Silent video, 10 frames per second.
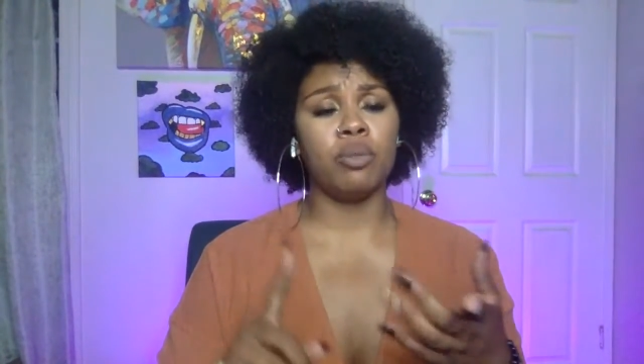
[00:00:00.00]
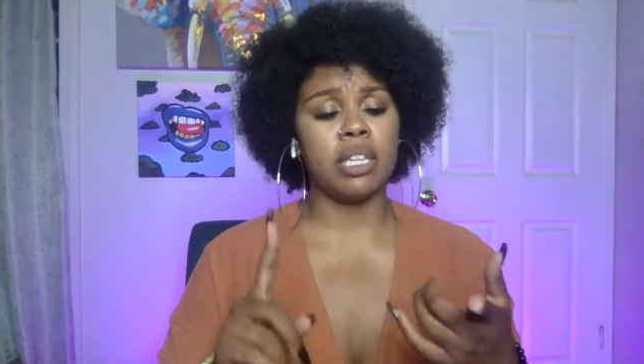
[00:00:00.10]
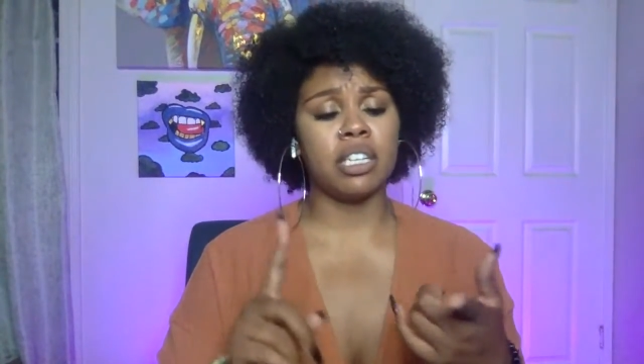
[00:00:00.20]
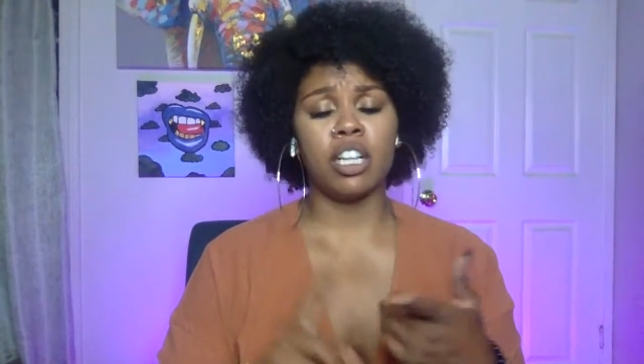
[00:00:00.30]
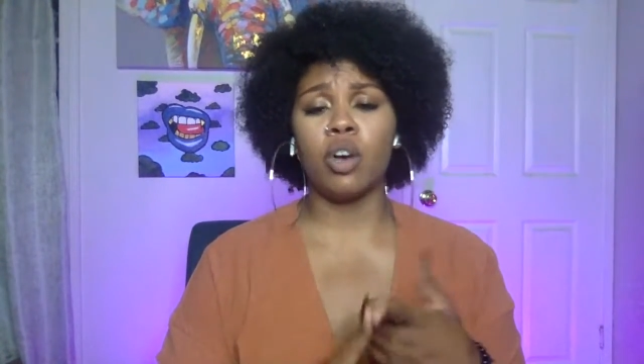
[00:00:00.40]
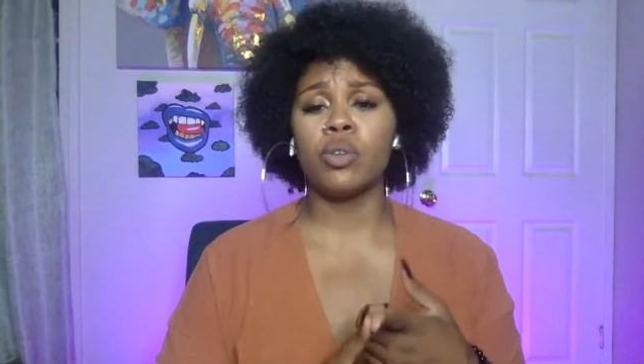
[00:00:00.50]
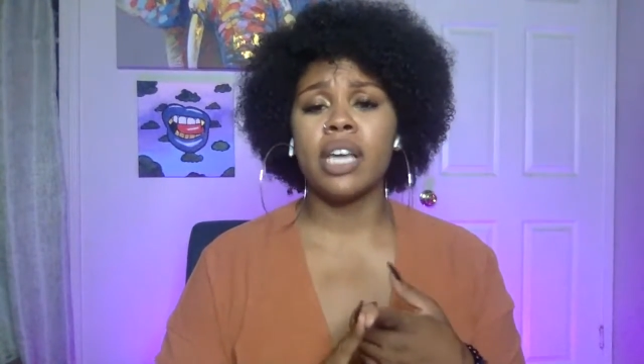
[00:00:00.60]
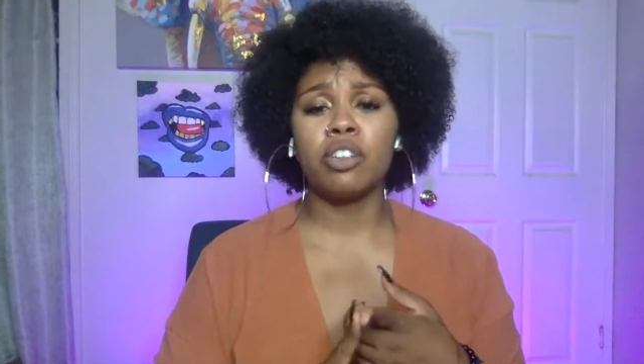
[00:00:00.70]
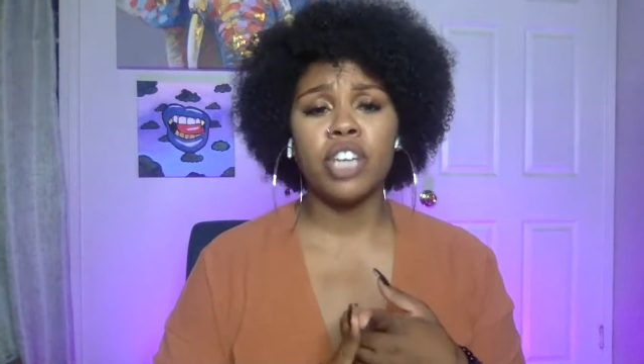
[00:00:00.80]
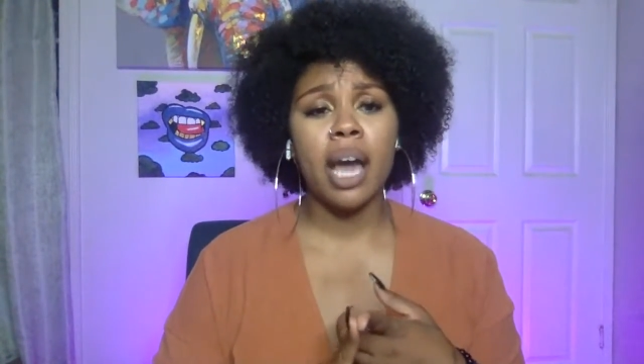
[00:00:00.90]
you need to close
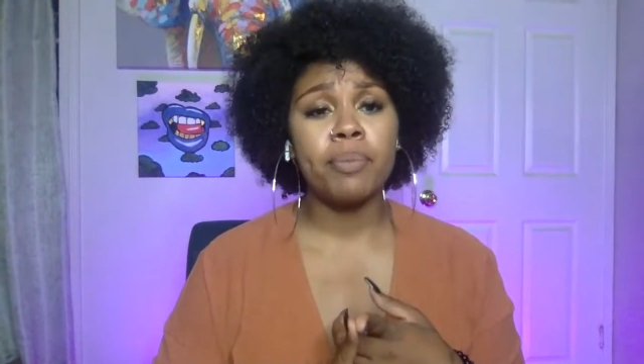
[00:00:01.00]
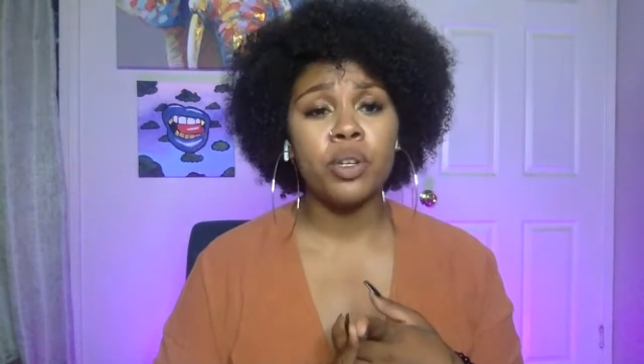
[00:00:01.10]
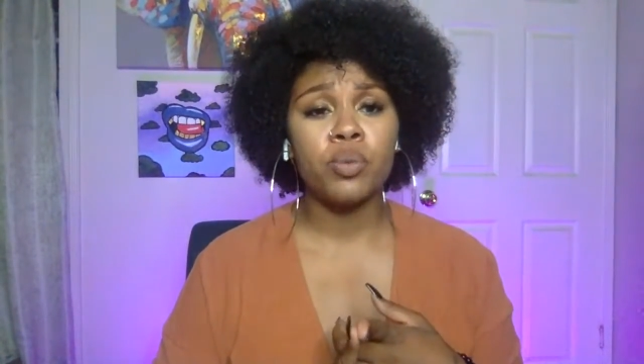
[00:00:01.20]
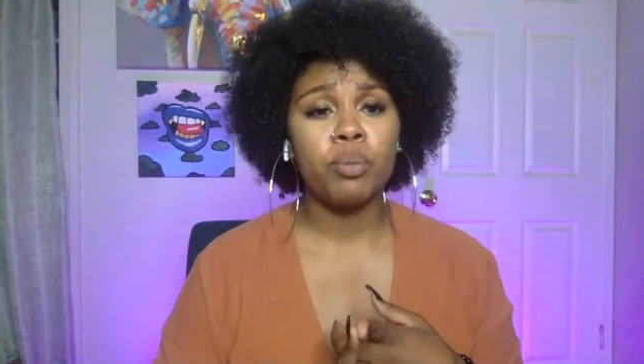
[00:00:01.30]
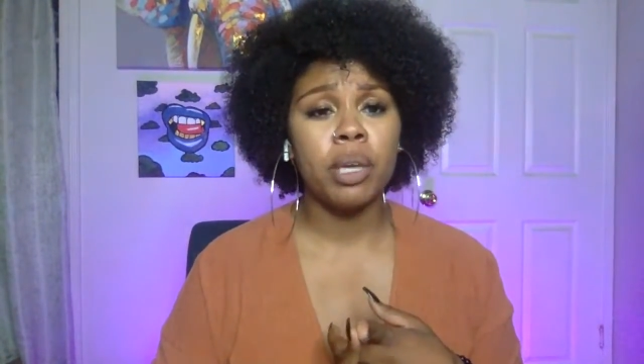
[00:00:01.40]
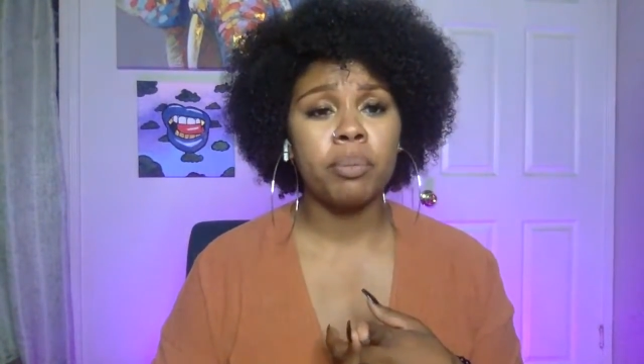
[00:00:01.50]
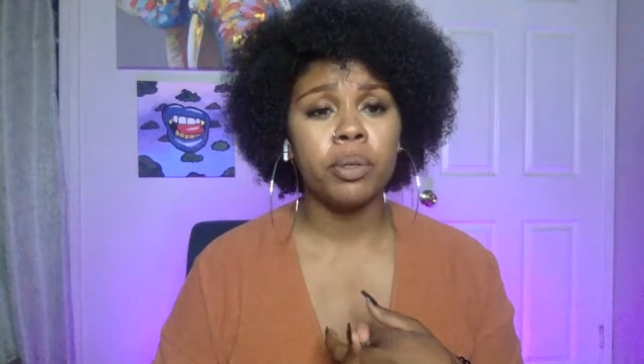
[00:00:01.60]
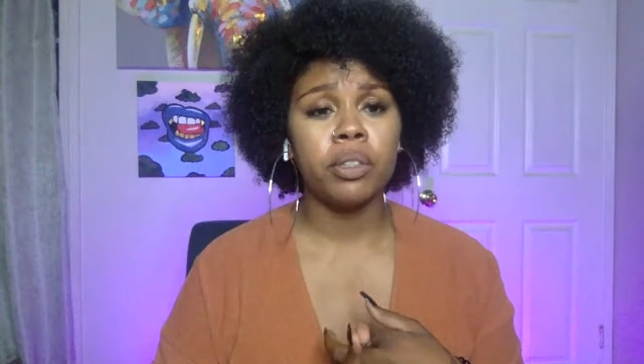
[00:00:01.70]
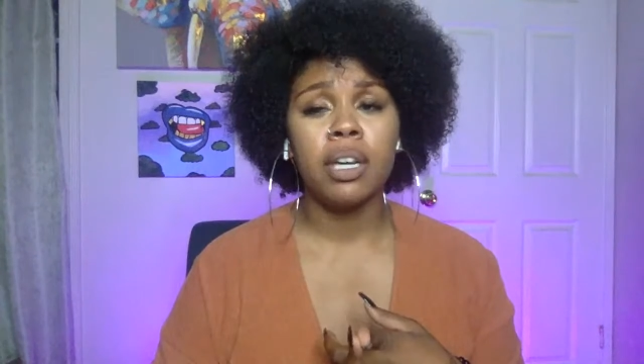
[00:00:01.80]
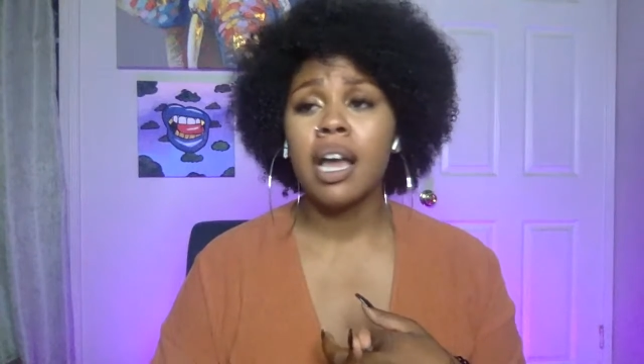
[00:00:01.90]
out chapters with
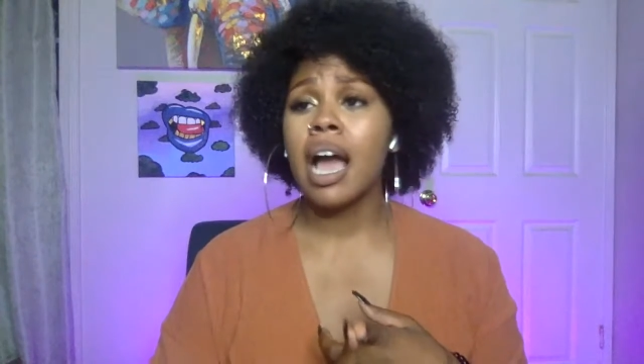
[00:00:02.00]
people,